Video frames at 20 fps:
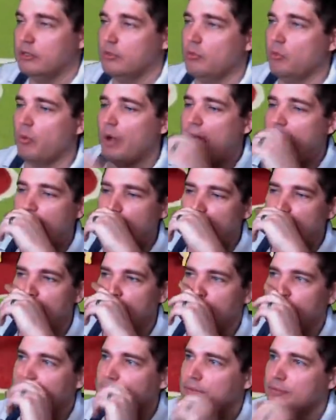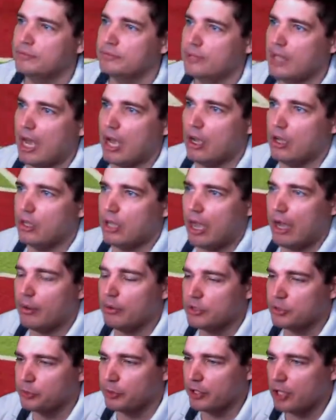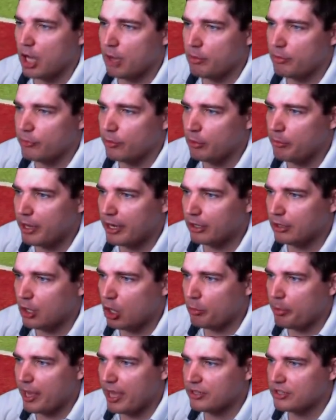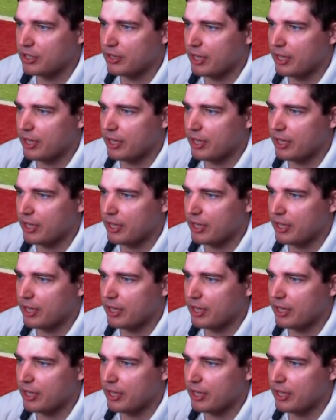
Wow. I was really hoping for a better low pass than